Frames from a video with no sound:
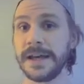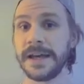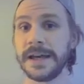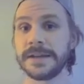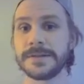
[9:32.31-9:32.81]

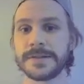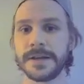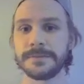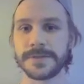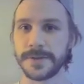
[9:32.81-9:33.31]
and
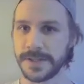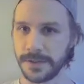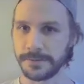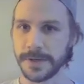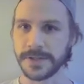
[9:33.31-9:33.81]
so it's
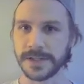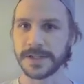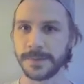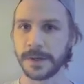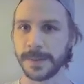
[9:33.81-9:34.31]
still mostly a
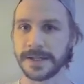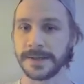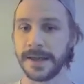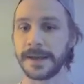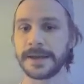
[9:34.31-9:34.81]

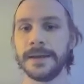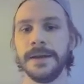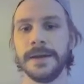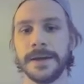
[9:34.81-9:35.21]
spell-based deck.